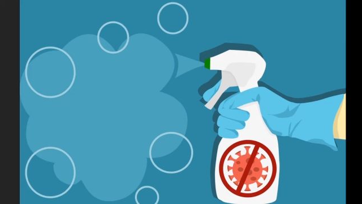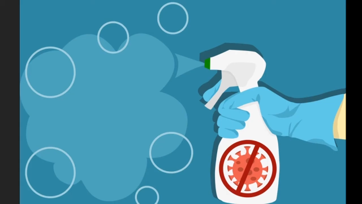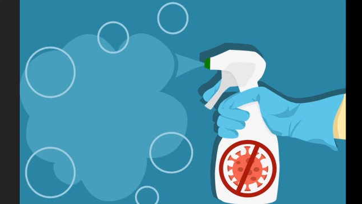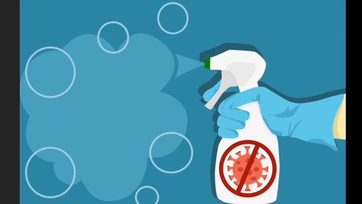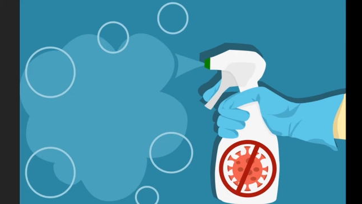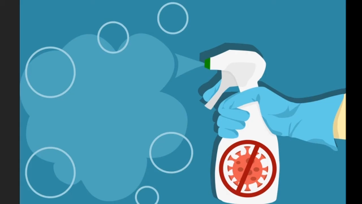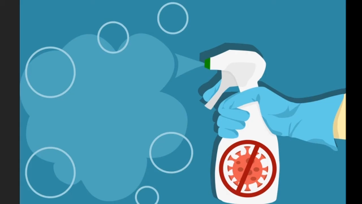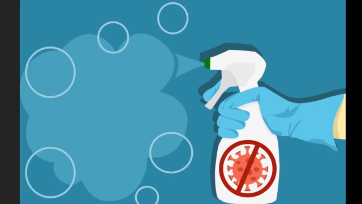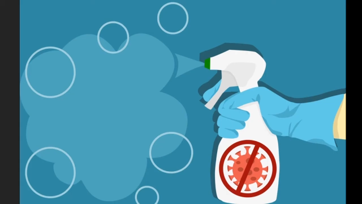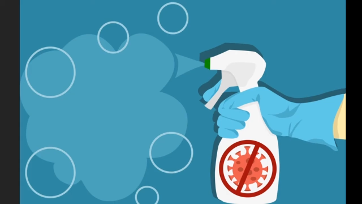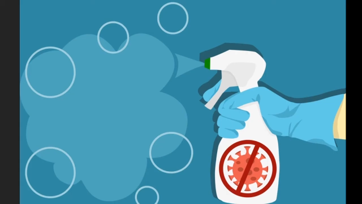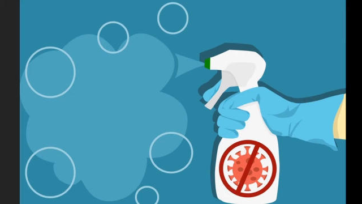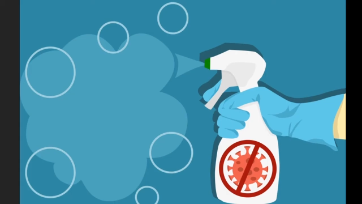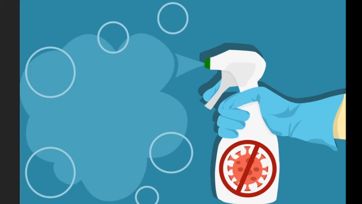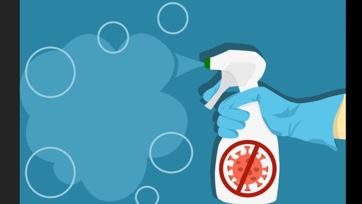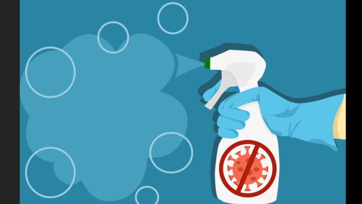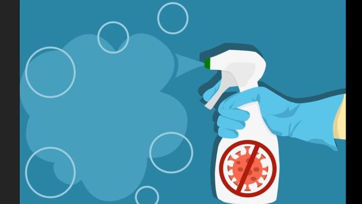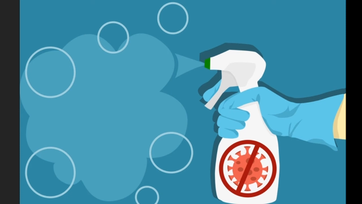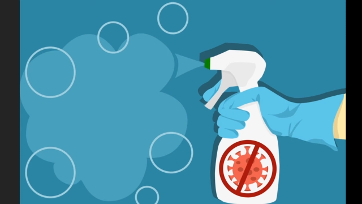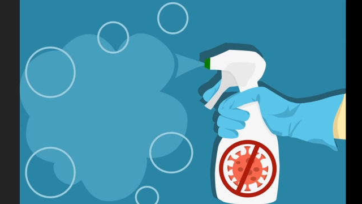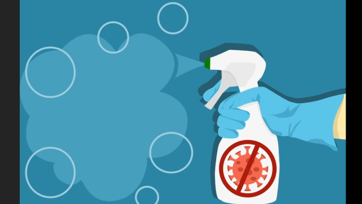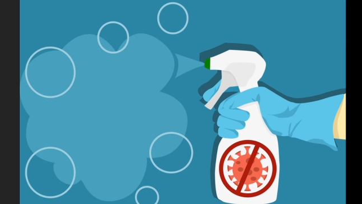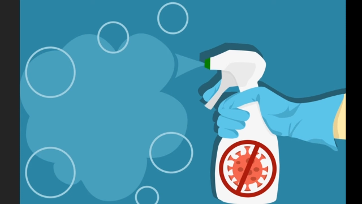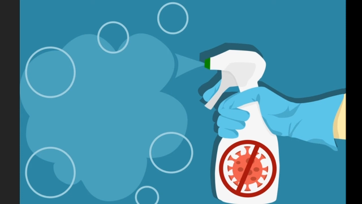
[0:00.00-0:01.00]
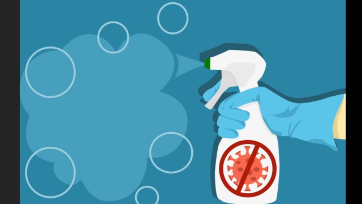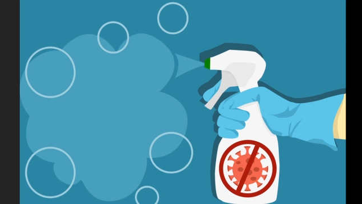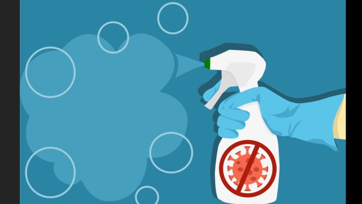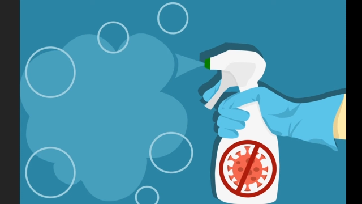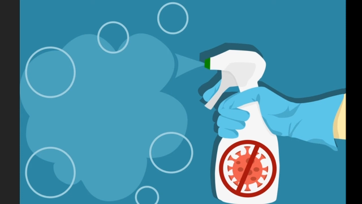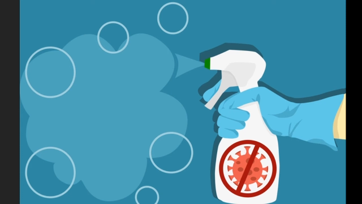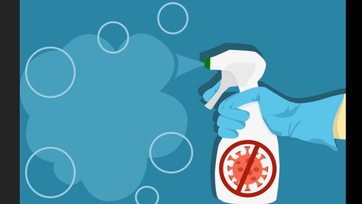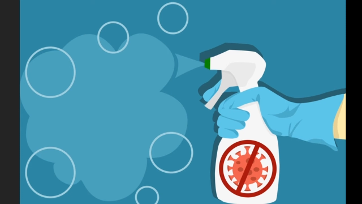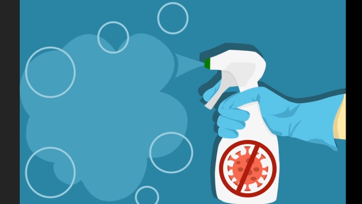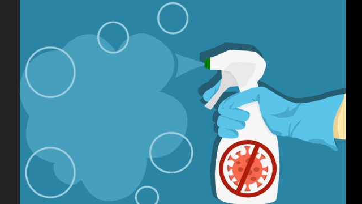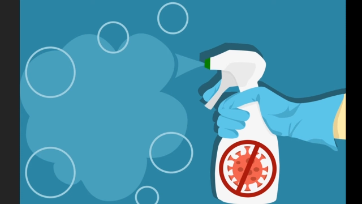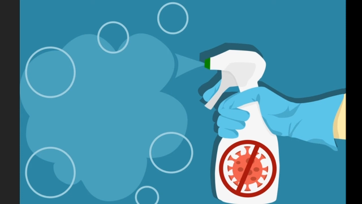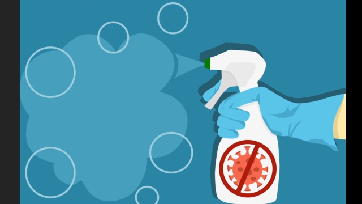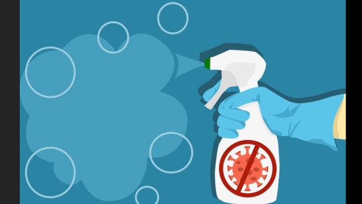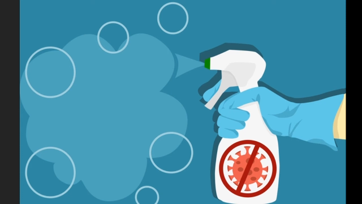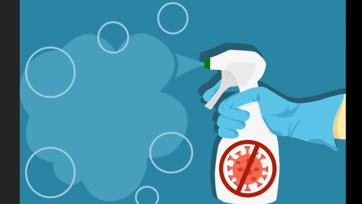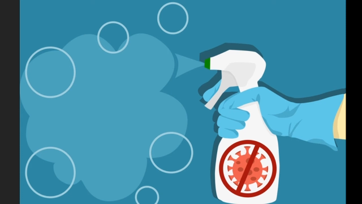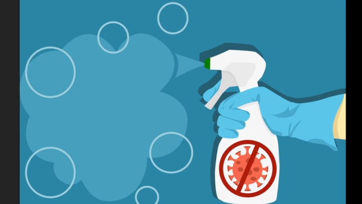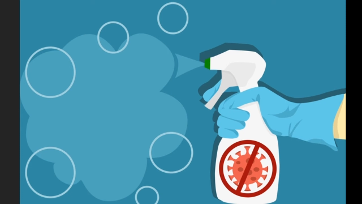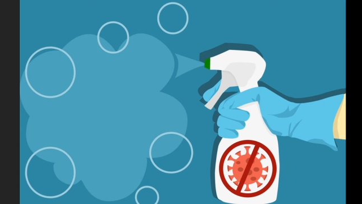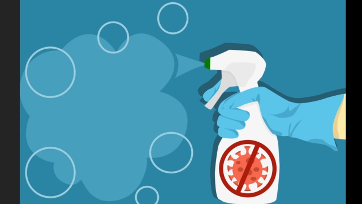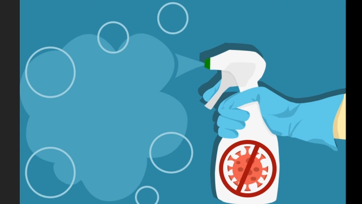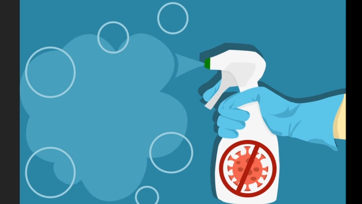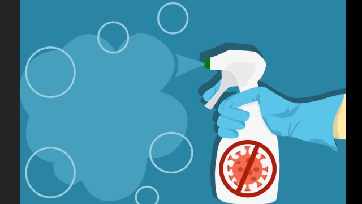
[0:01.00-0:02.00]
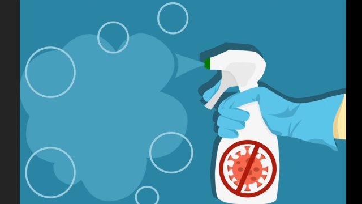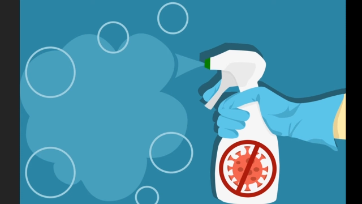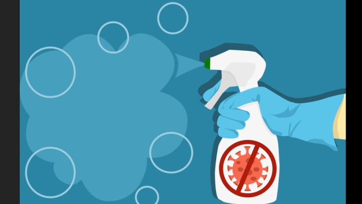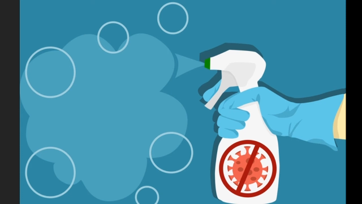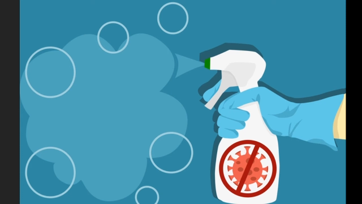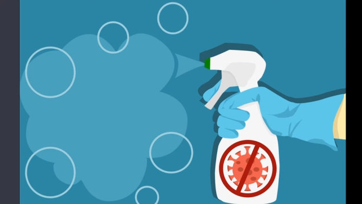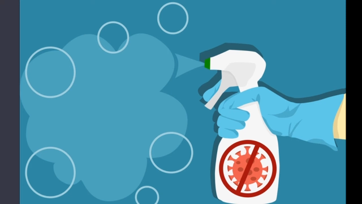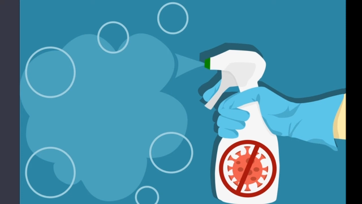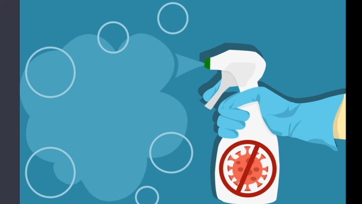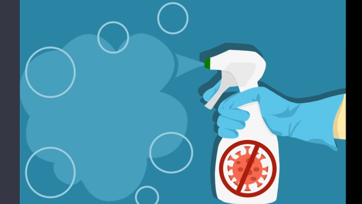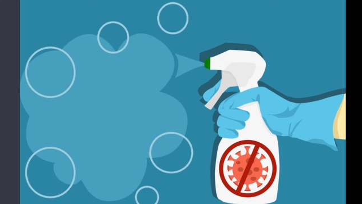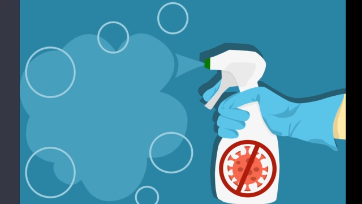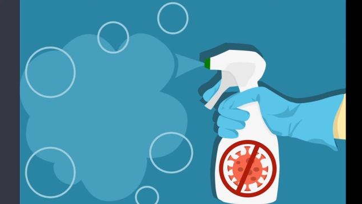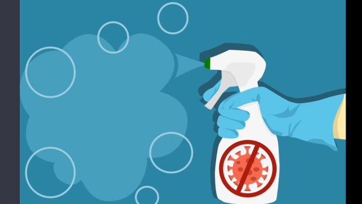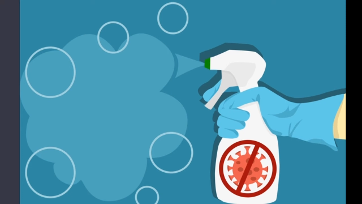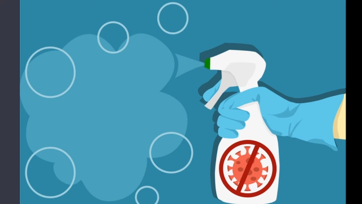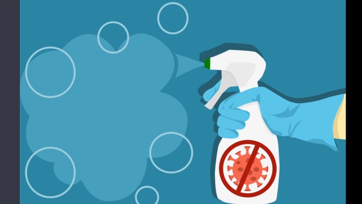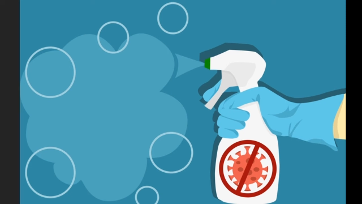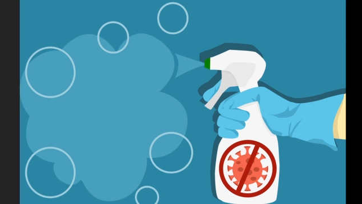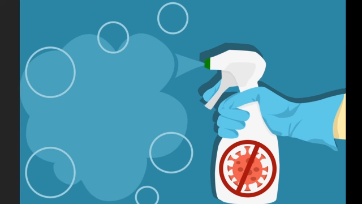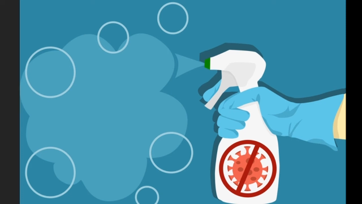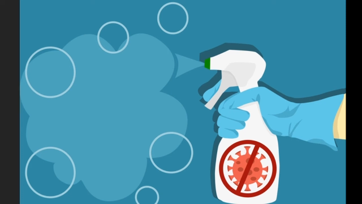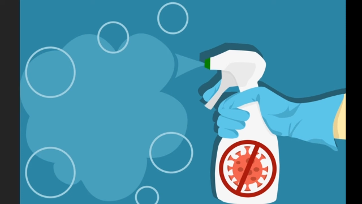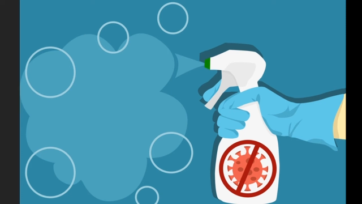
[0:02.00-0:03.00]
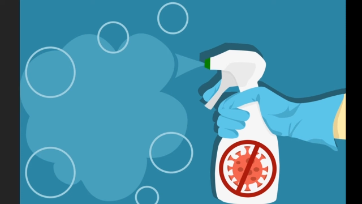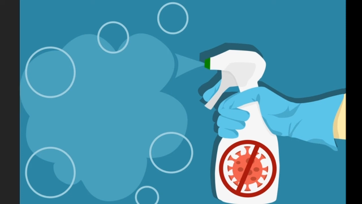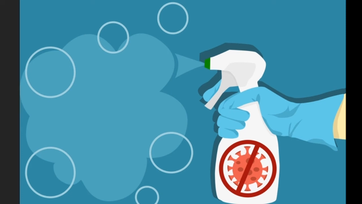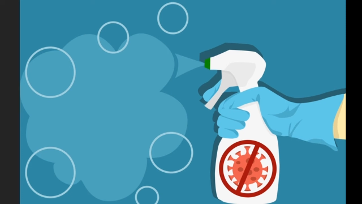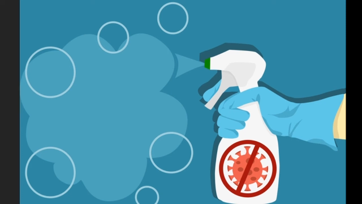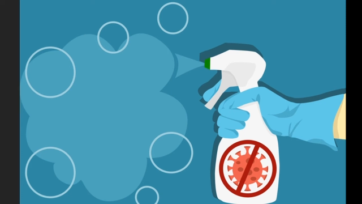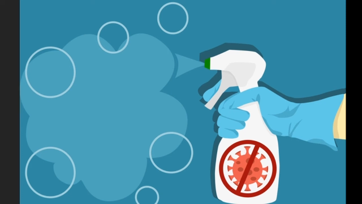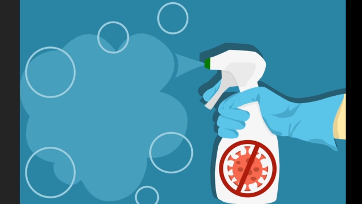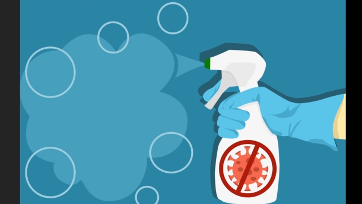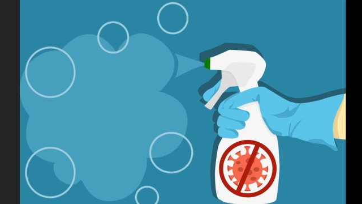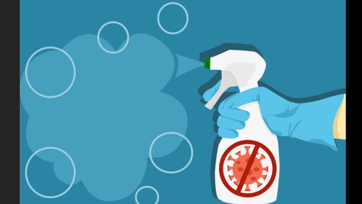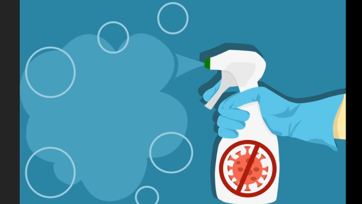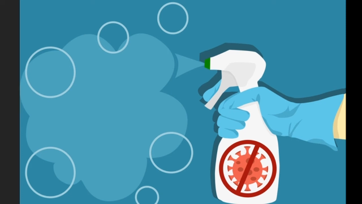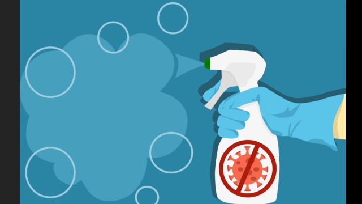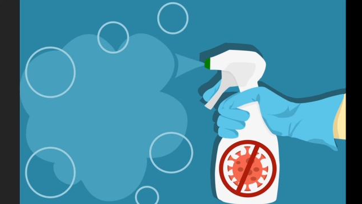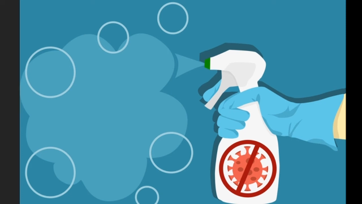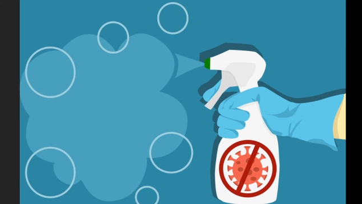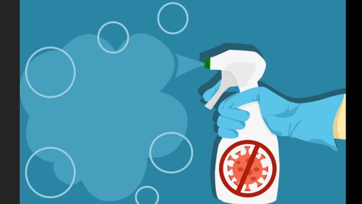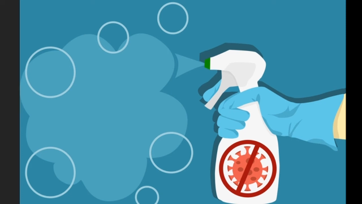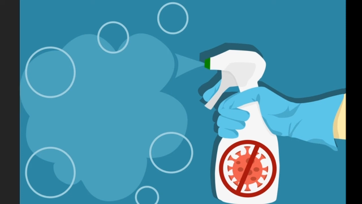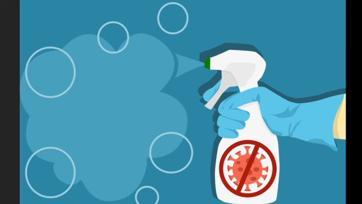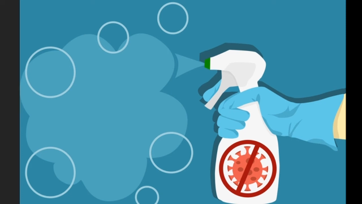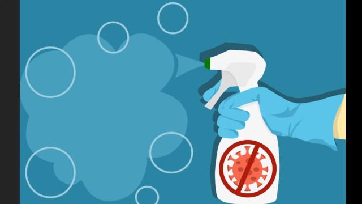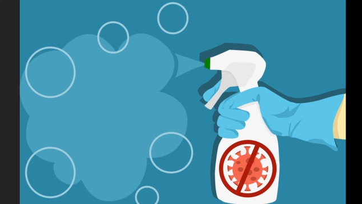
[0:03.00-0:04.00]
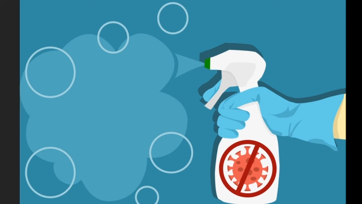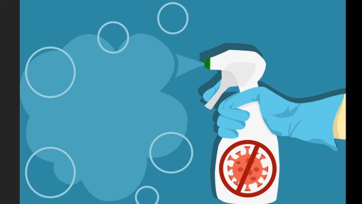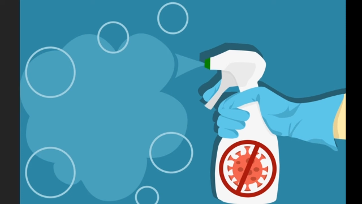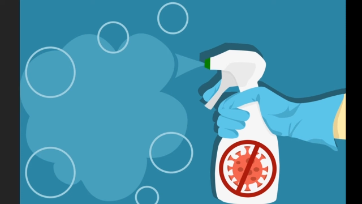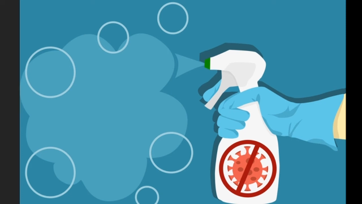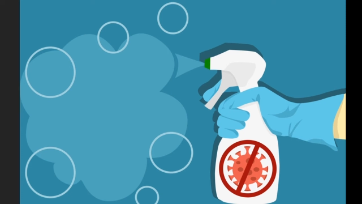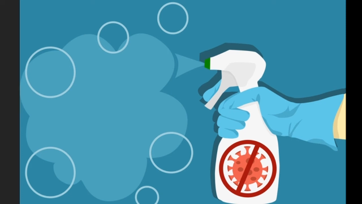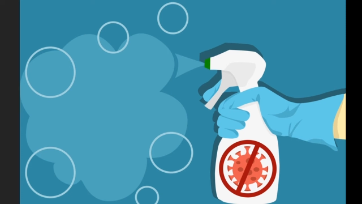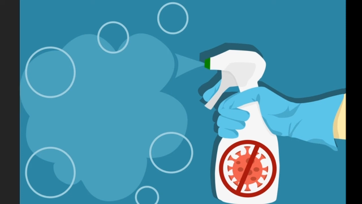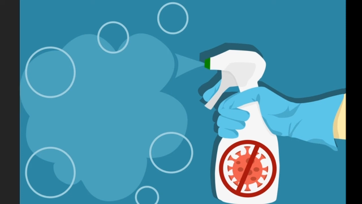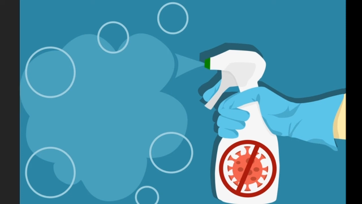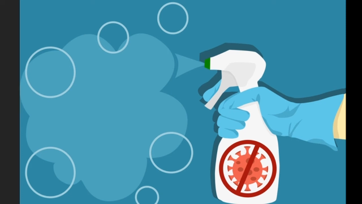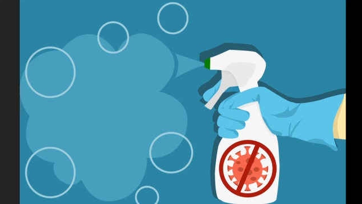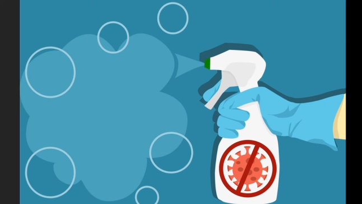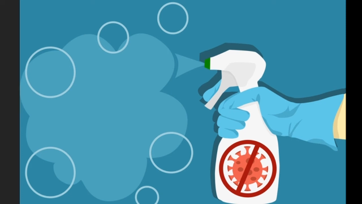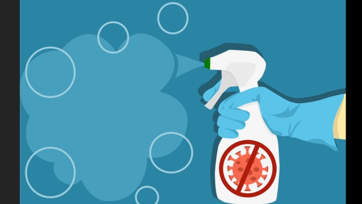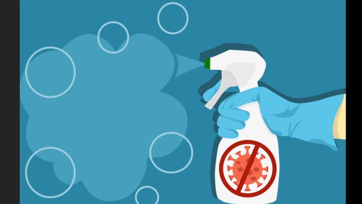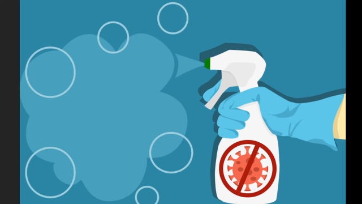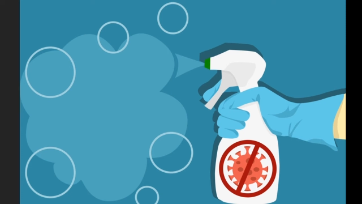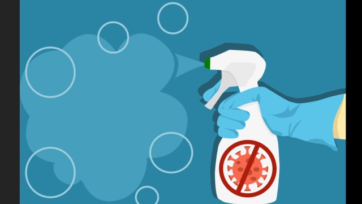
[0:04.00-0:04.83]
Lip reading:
No face is visible, so there are no lips to read.